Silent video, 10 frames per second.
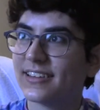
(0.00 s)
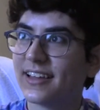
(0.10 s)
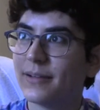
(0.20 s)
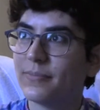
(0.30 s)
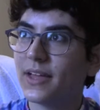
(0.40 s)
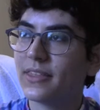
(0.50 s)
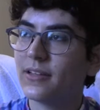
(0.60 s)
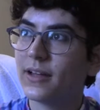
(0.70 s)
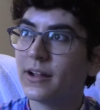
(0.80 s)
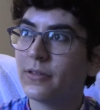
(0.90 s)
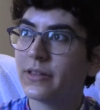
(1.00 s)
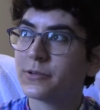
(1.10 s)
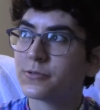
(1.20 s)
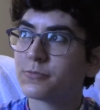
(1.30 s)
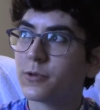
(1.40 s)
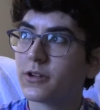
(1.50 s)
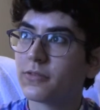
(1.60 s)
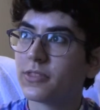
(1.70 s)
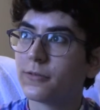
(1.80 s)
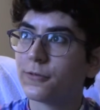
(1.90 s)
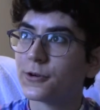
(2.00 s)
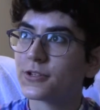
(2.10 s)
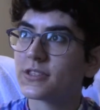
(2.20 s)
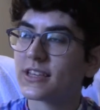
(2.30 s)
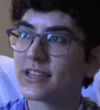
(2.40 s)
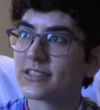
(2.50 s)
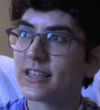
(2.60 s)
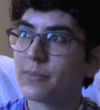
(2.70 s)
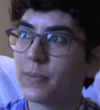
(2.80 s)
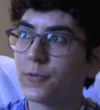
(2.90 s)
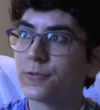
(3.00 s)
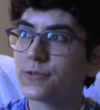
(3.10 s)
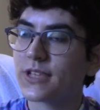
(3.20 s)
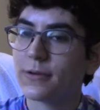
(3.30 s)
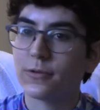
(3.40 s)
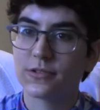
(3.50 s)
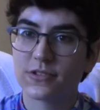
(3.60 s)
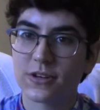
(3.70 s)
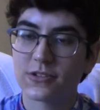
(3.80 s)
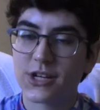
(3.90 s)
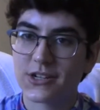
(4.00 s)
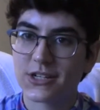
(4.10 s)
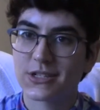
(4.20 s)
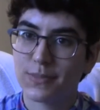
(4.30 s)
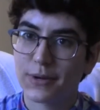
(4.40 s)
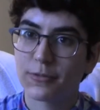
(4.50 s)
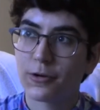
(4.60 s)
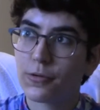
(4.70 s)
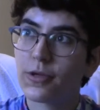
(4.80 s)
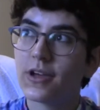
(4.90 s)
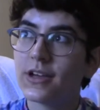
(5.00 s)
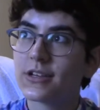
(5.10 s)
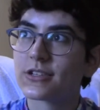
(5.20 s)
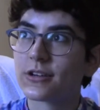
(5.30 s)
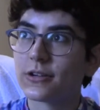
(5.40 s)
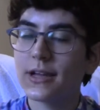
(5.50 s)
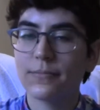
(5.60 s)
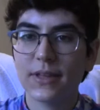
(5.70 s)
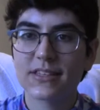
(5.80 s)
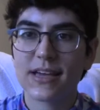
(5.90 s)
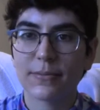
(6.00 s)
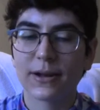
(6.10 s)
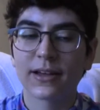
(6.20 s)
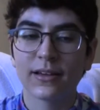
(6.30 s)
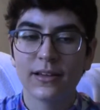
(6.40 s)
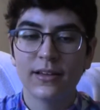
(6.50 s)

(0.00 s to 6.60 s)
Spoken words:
Yeah, I know that was one of the first things that people say would start changing is bottom growth. So yep, it's happening.